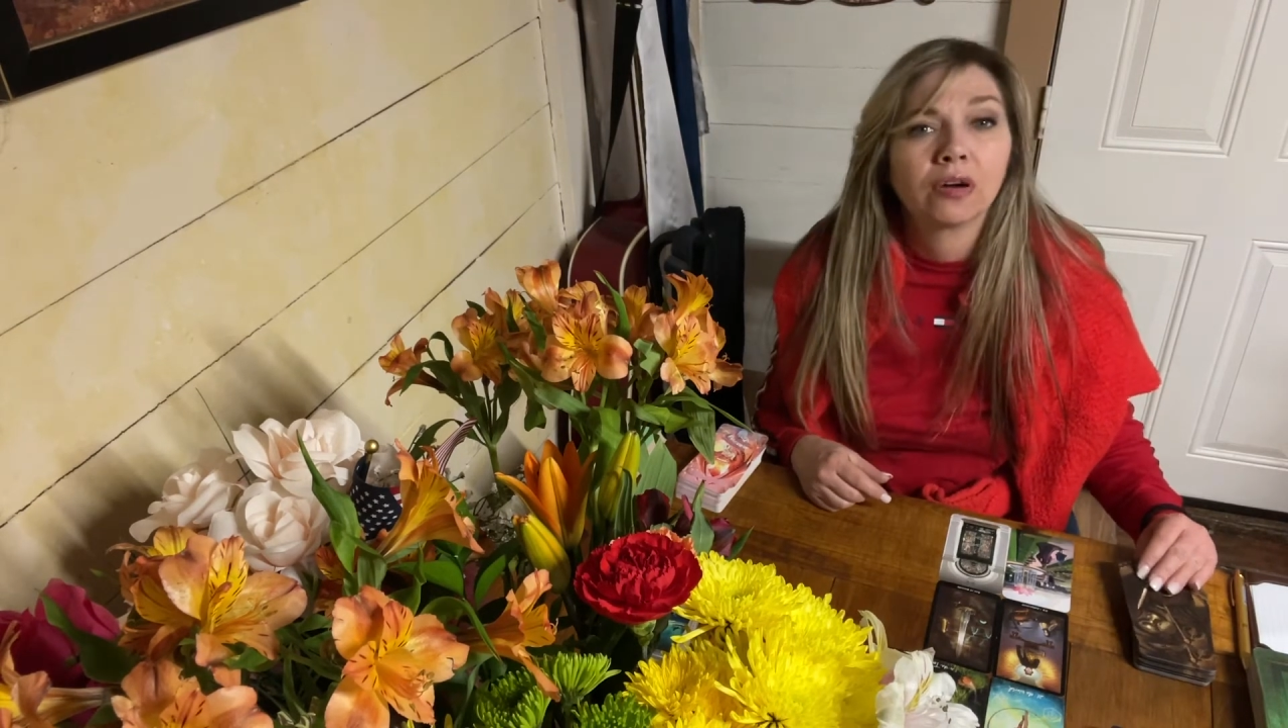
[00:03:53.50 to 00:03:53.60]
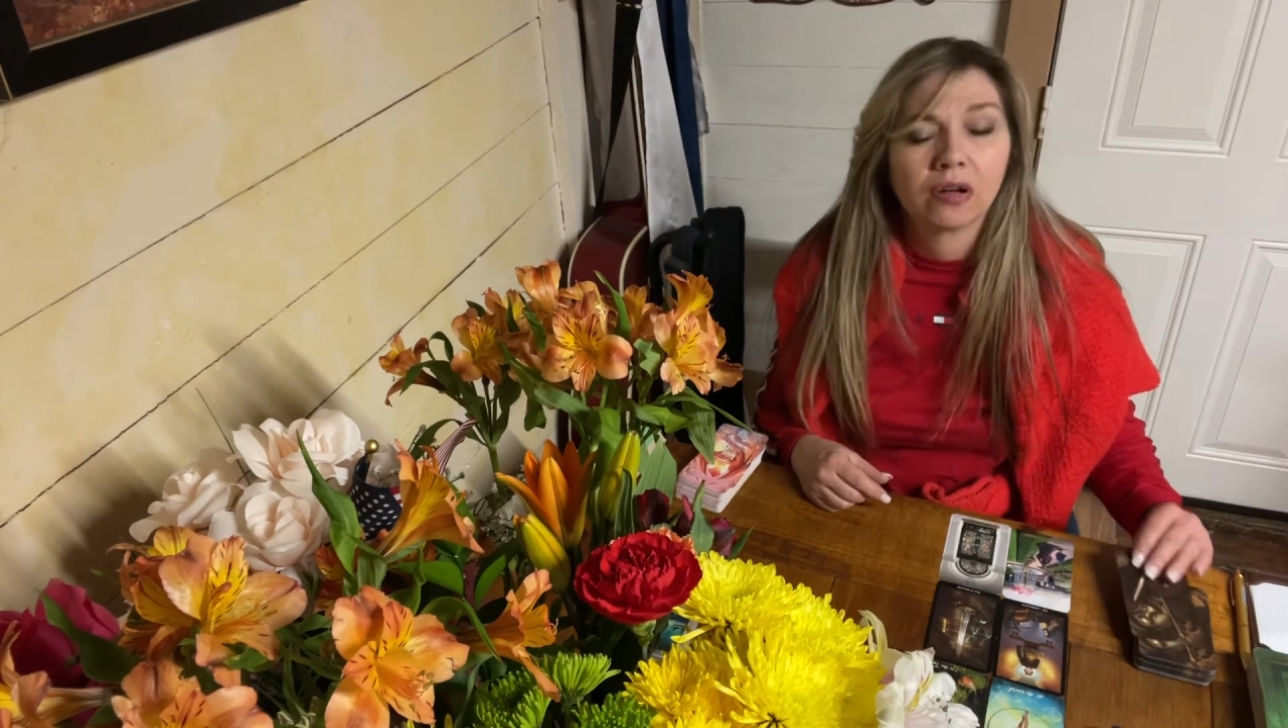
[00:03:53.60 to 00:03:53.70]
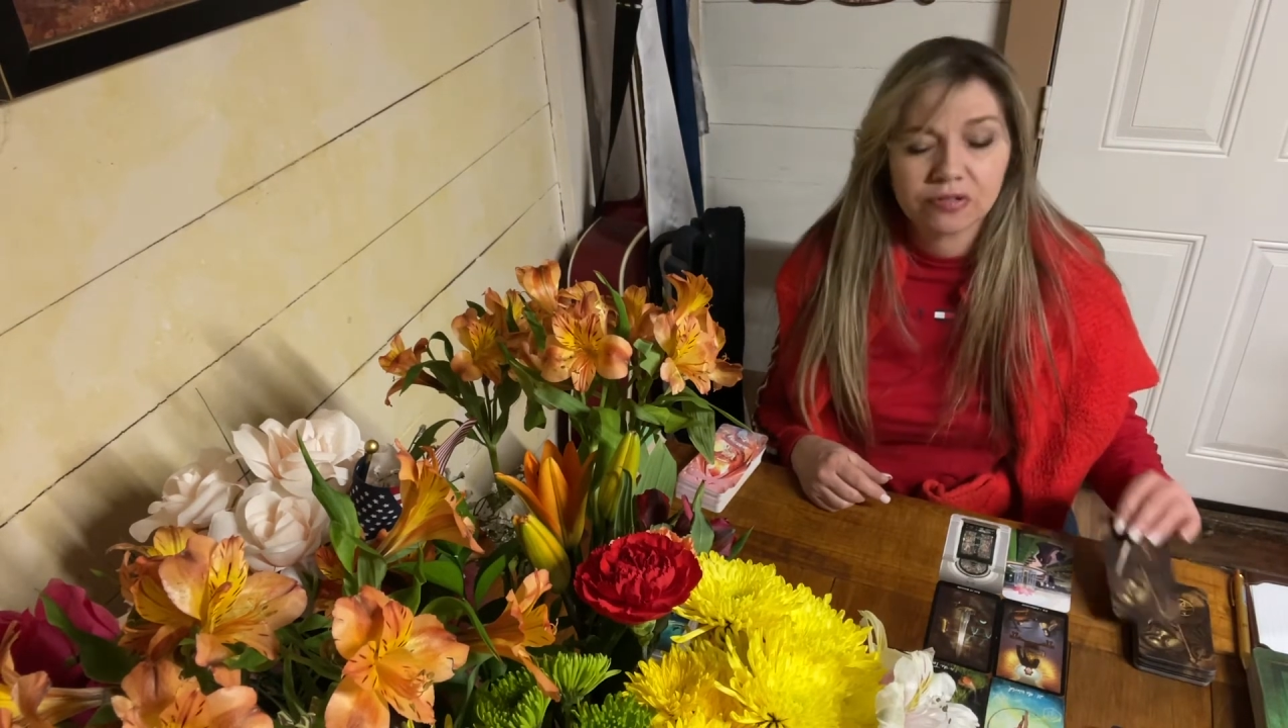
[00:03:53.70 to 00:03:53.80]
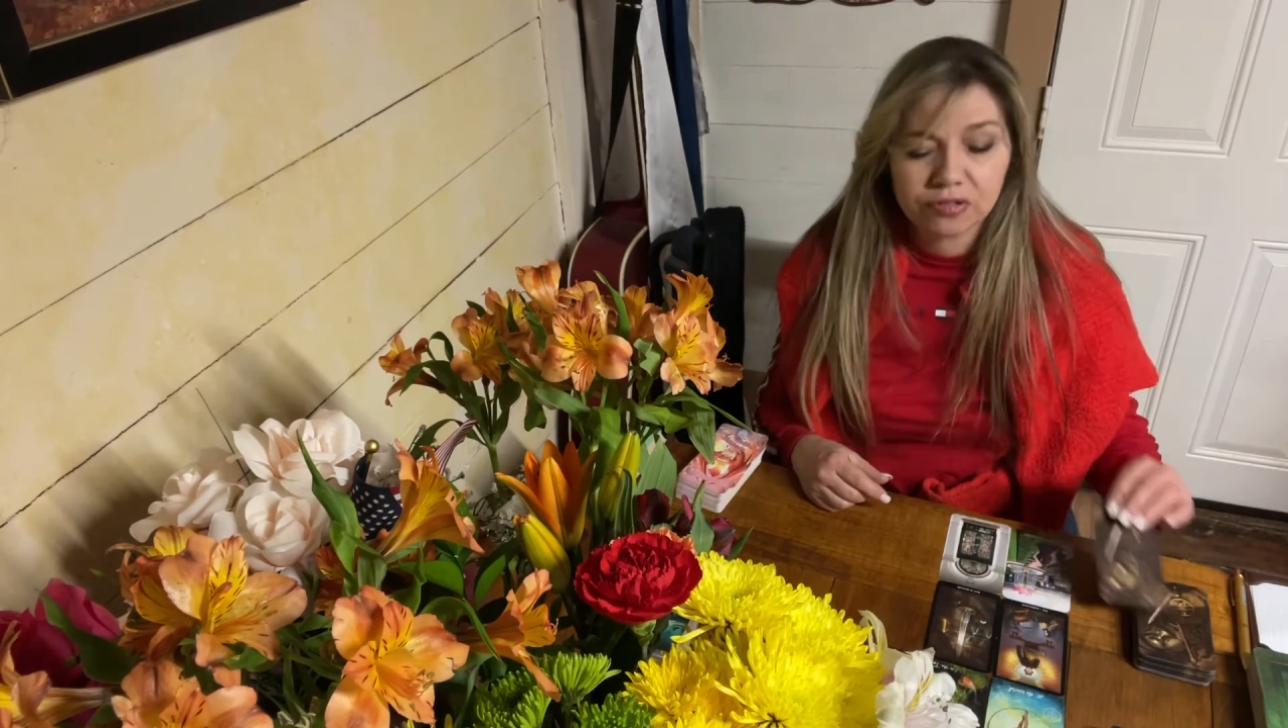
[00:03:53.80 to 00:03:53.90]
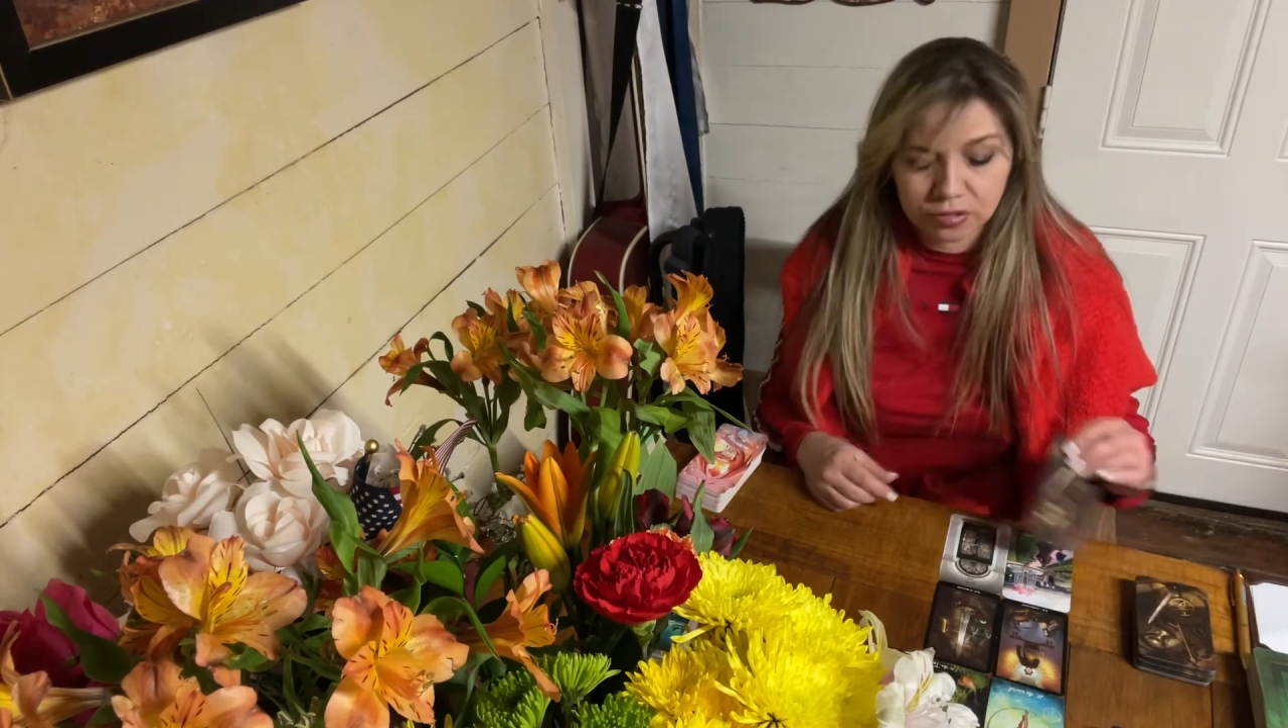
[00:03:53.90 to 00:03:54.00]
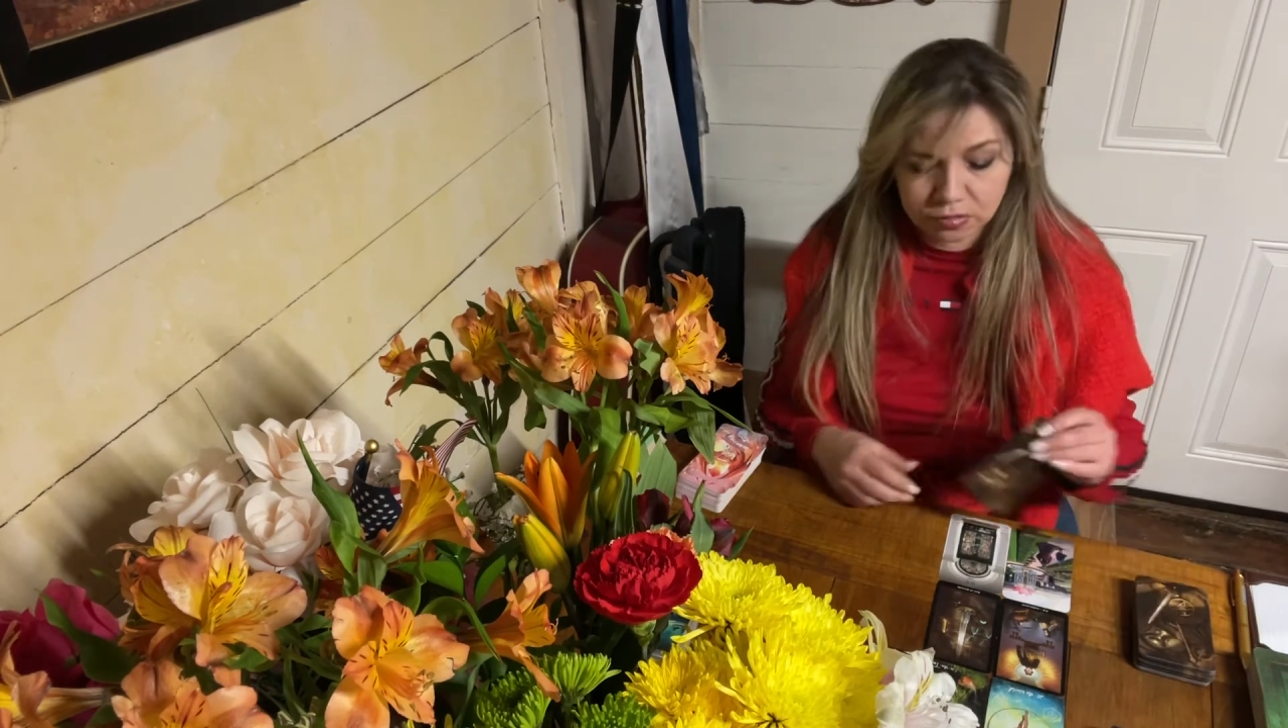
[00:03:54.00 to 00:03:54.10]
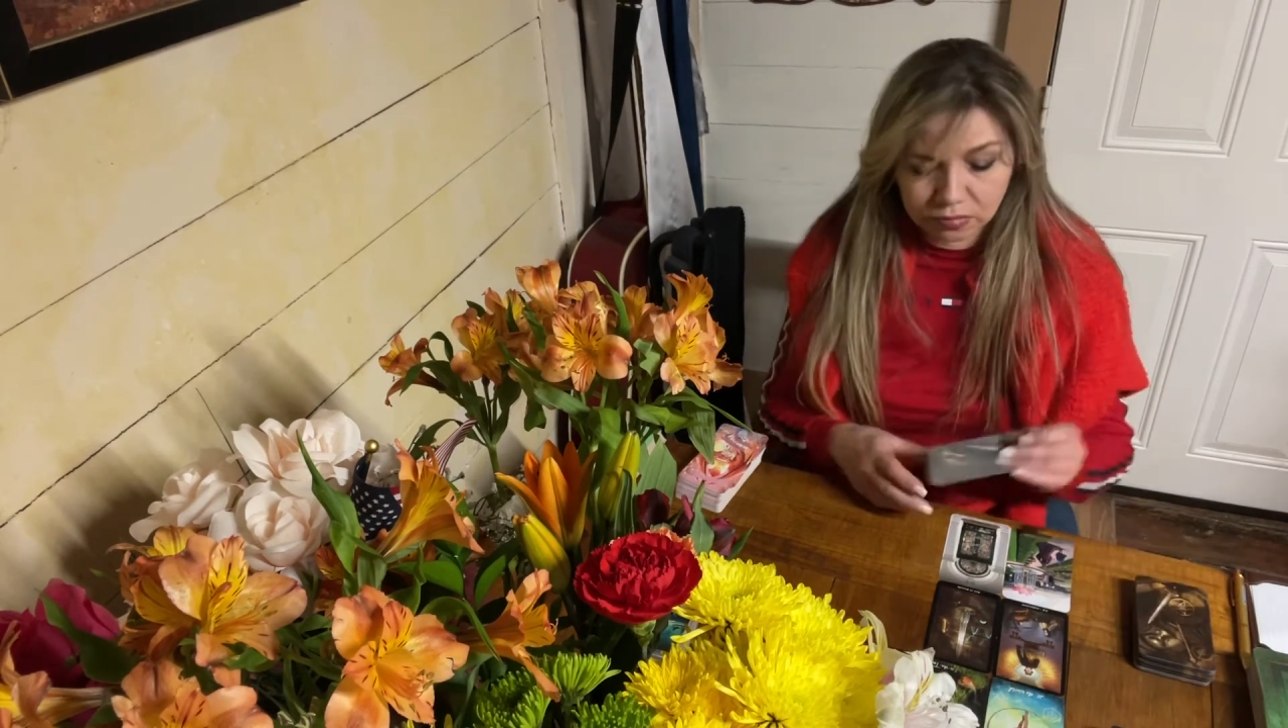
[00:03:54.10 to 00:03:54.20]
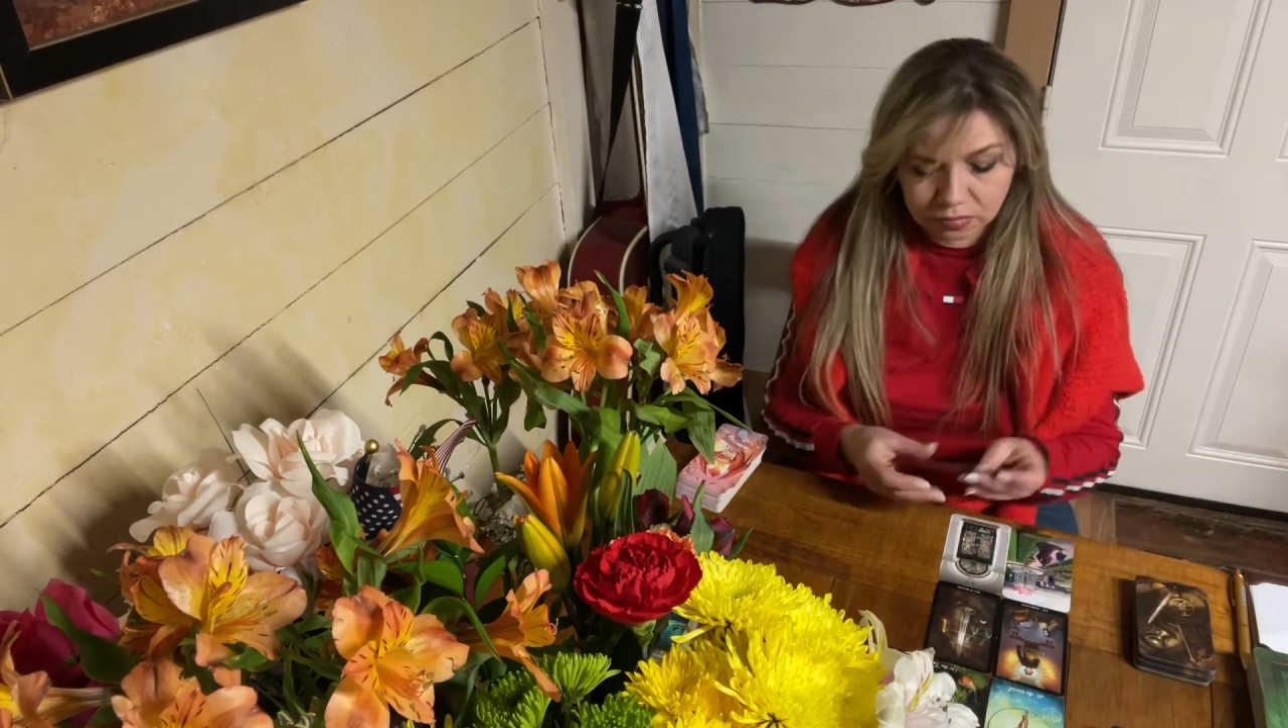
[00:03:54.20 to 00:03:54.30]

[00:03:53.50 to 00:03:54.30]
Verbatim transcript: on to,